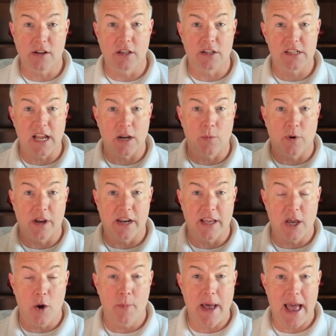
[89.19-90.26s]
It looks like we're going to
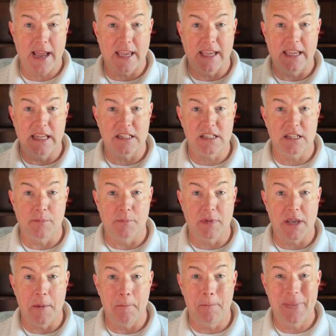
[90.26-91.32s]
go back and get some
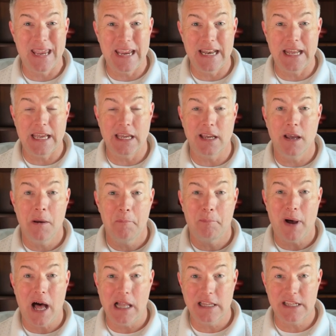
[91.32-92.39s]
competing
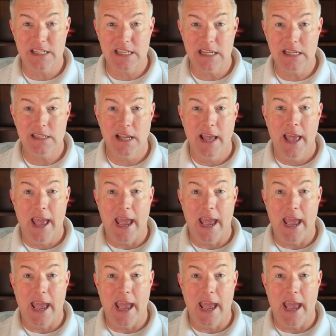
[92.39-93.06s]
policies